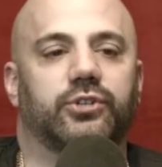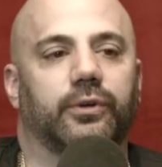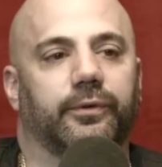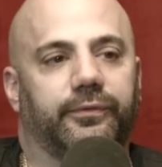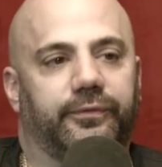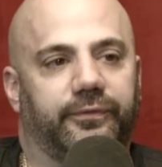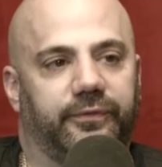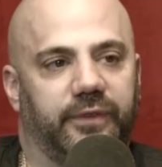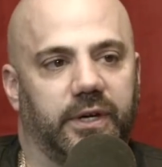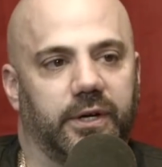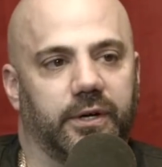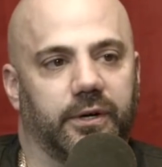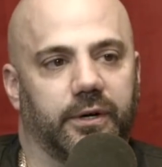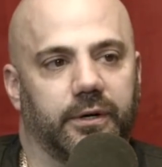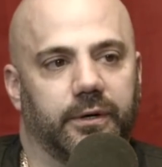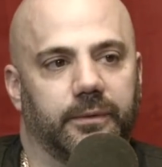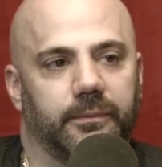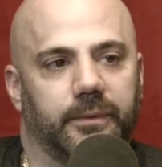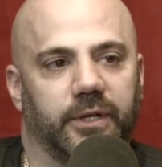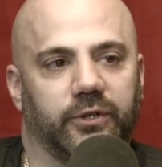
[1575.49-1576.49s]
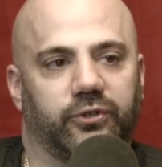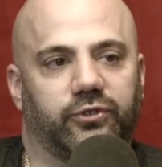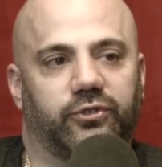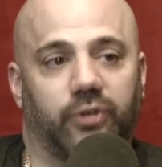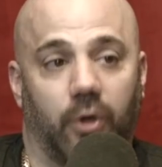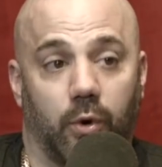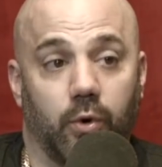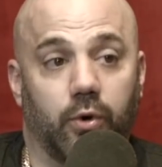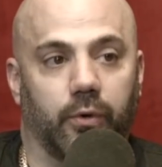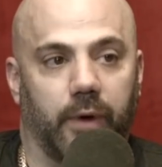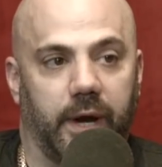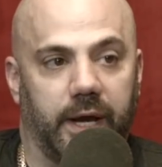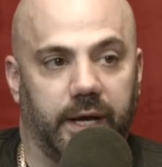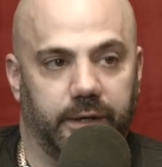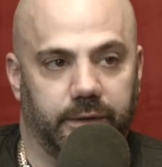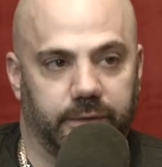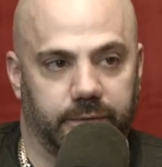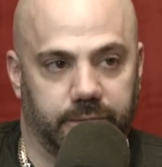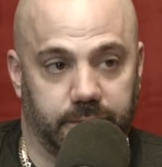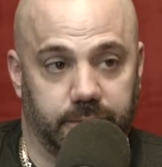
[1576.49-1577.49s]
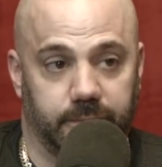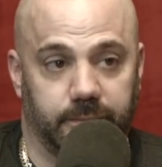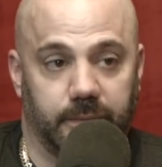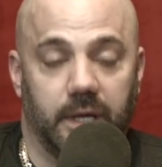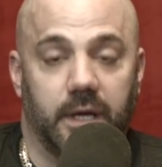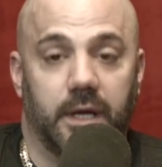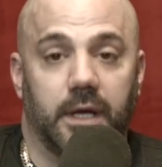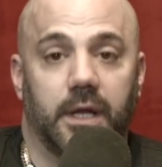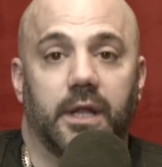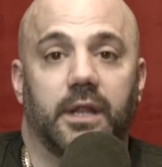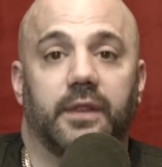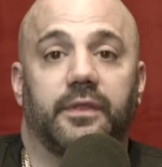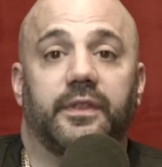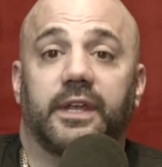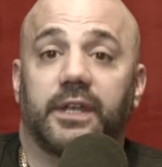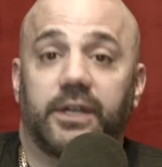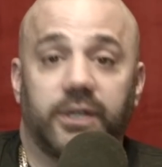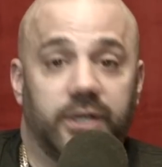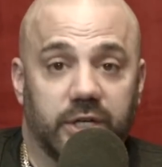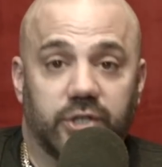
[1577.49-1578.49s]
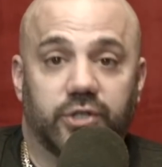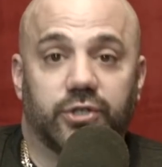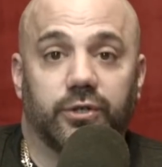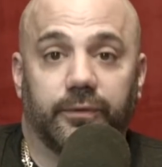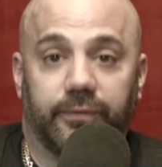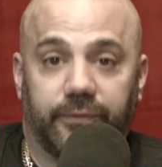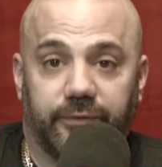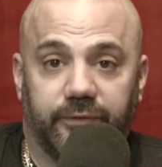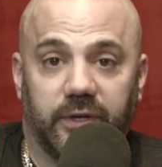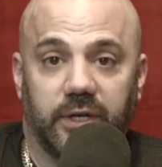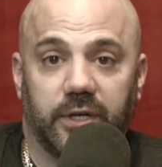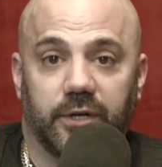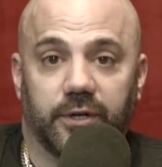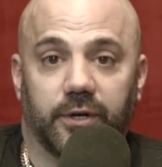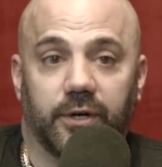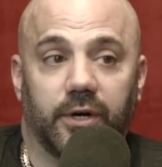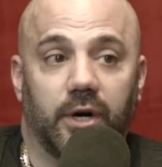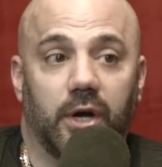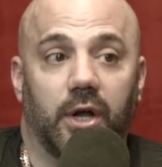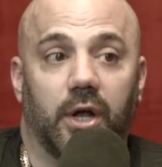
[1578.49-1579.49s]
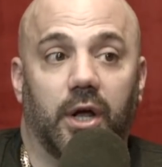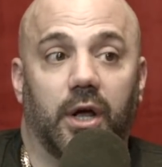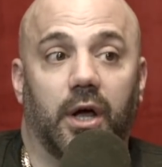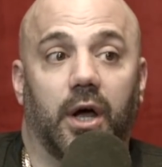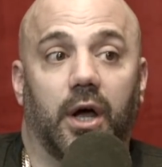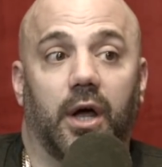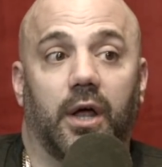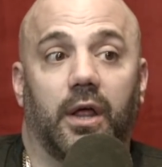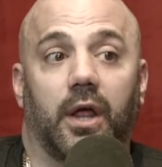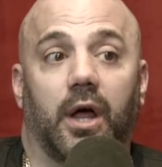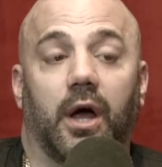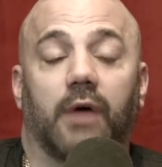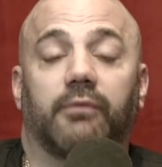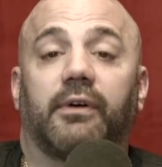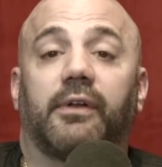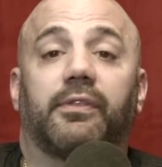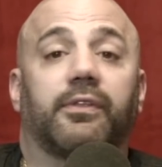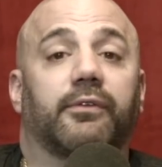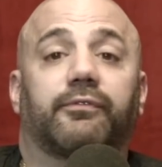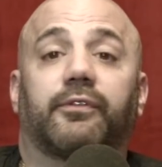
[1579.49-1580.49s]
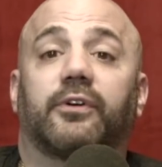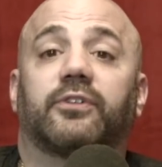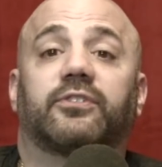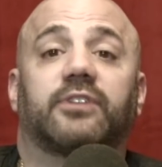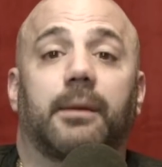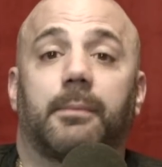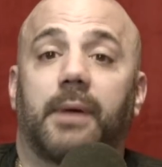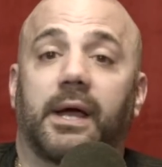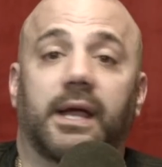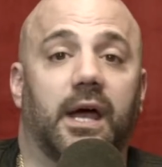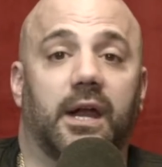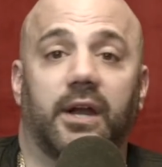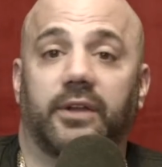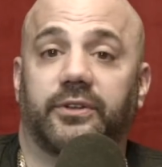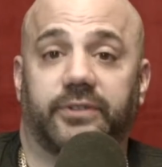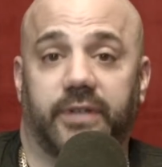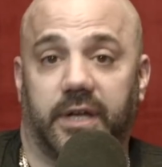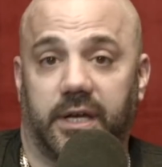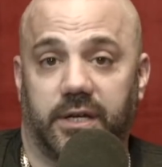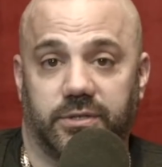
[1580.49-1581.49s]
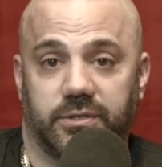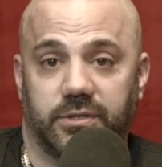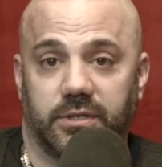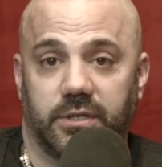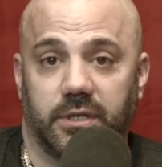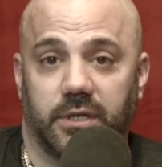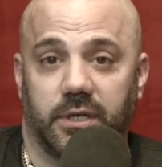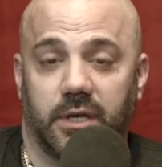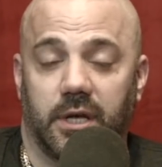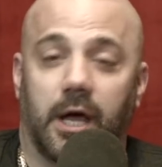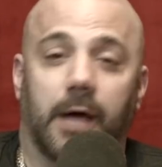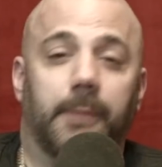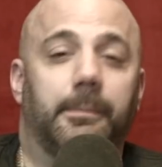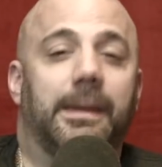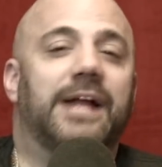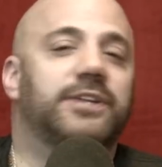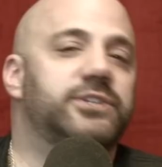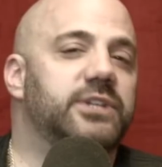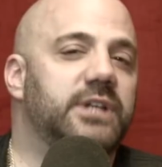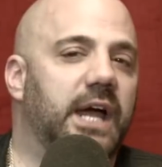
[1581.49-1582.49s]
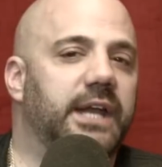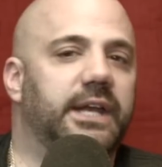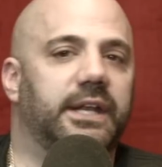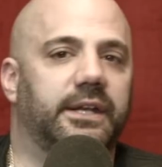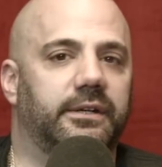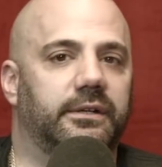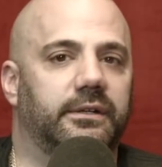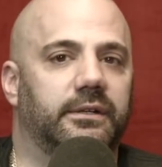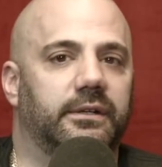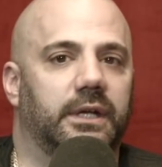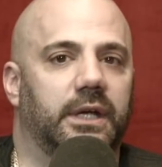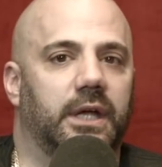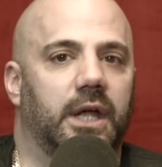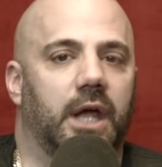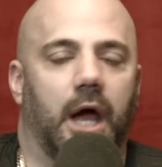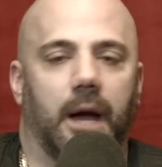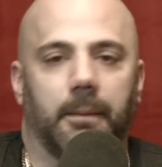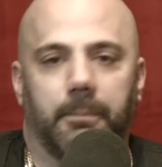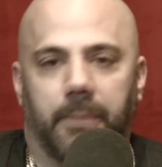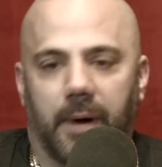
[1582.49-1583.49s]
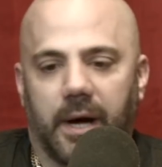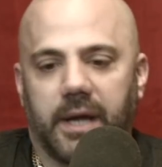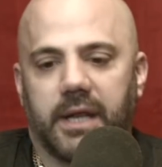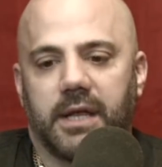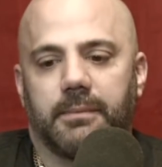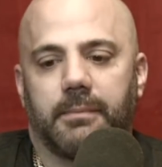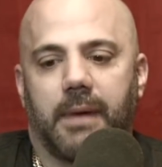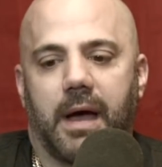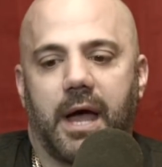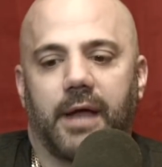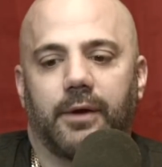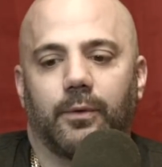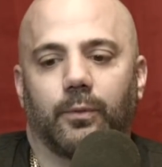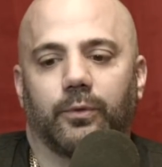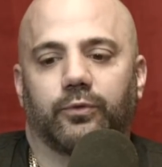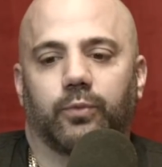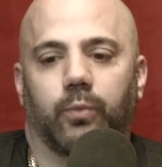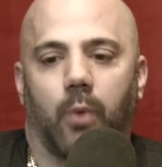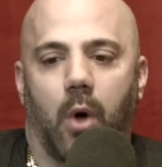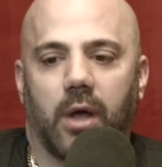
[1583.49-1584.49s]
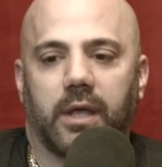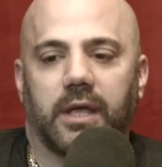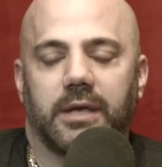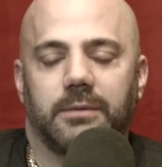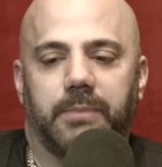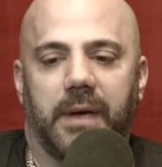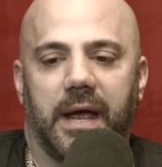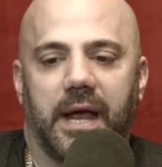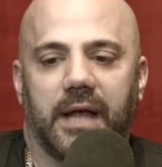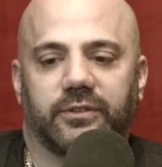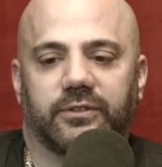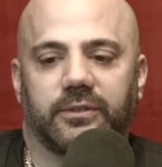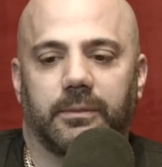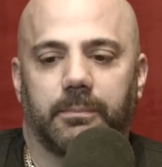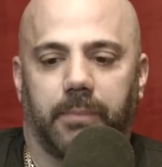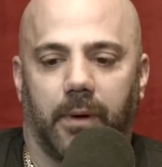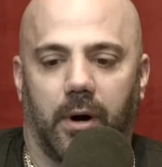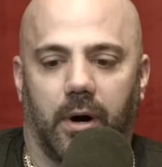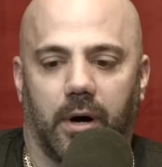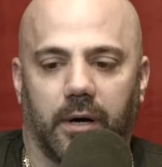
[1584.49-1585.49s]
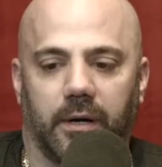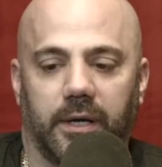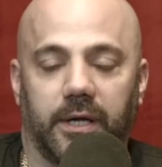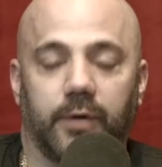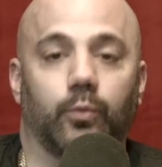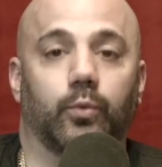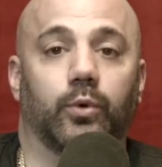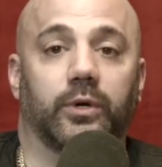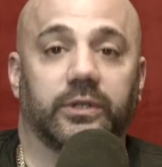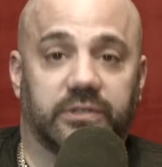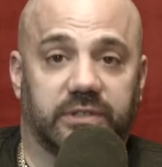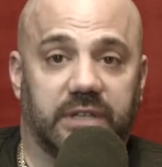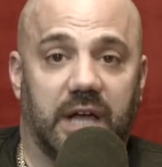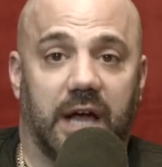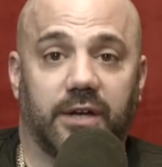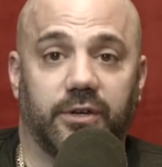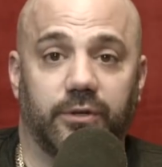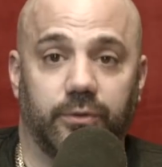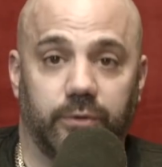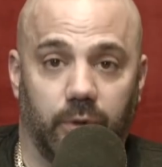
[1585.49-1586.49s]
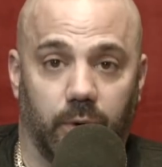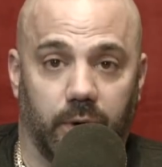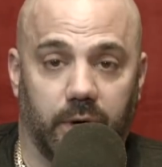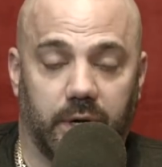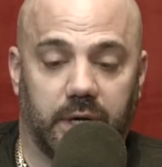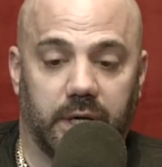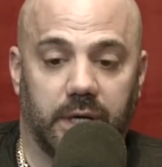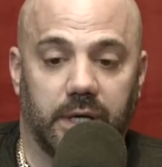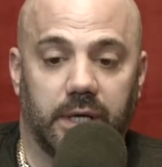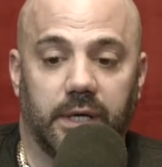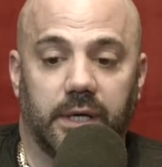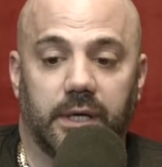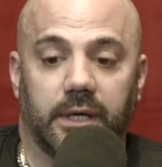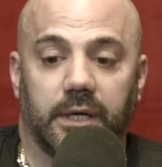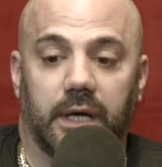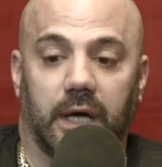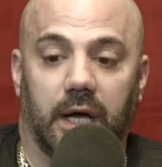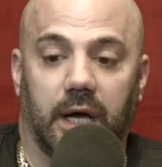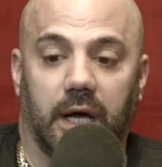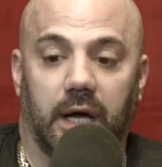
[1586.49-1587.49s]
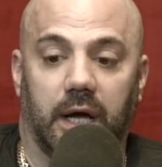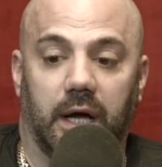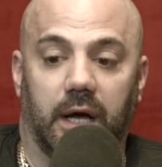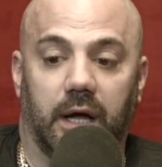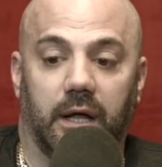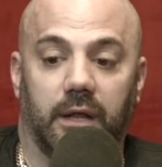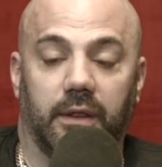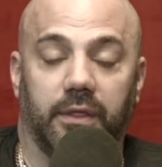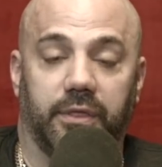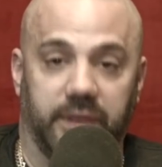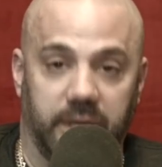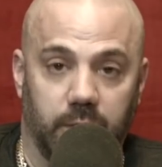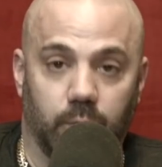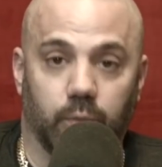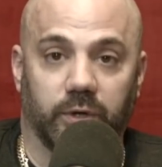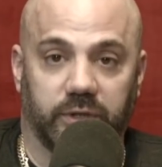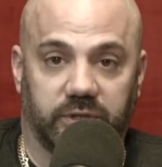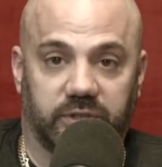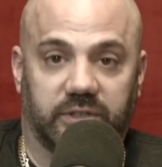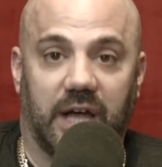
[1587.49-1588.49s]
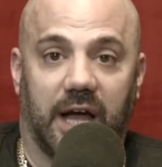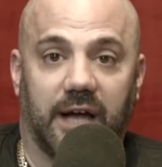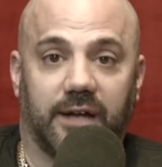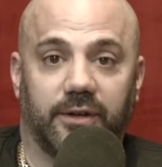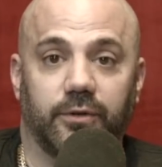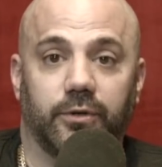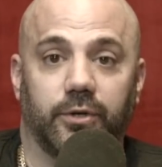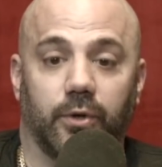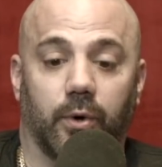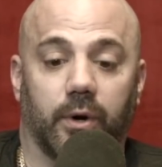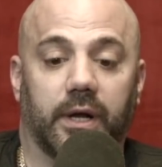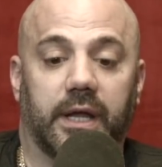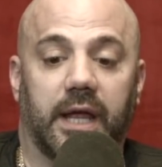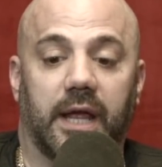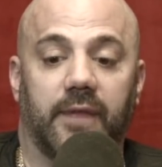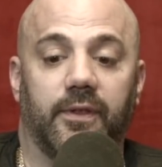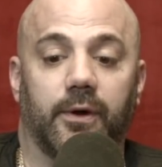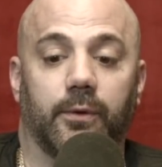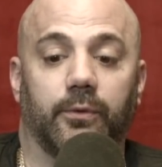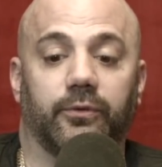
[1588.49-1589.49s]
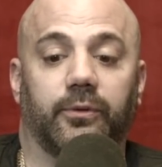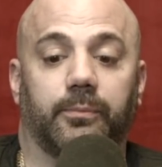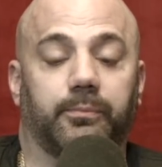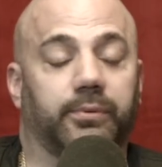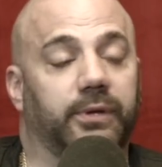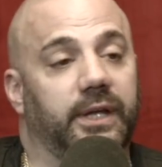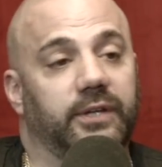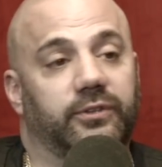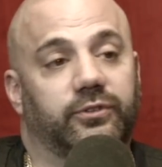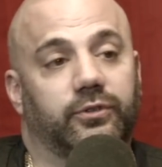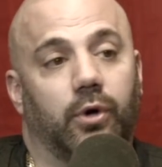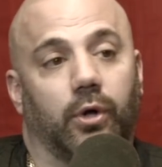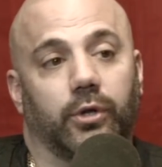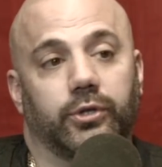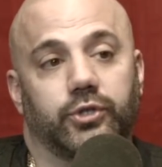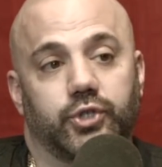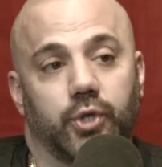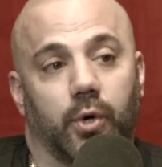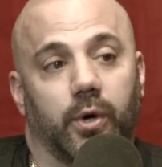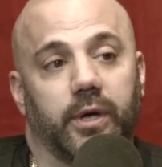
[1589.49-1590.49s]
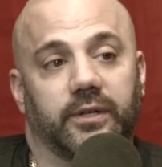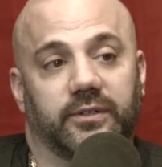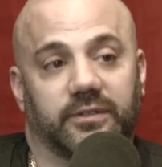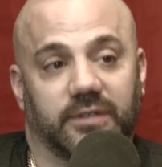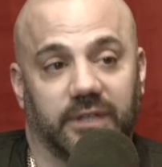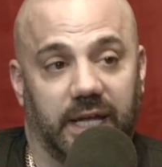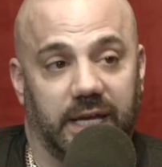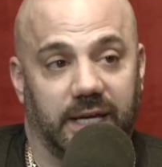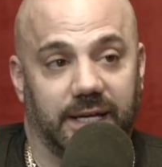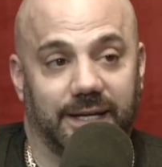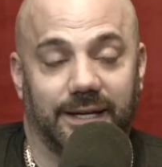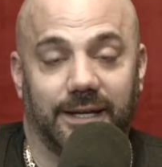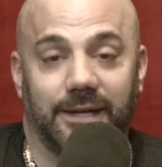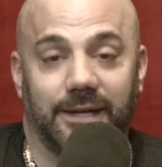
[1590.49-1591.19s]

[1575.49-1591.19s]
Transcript: fear is so great. The initial fear of the first time I got on stage. Imagine I didn't. A buddy of mine was walking past a bar in Woodstock, New York, the Woodstock, New York, and there was a place called Joyous Lake.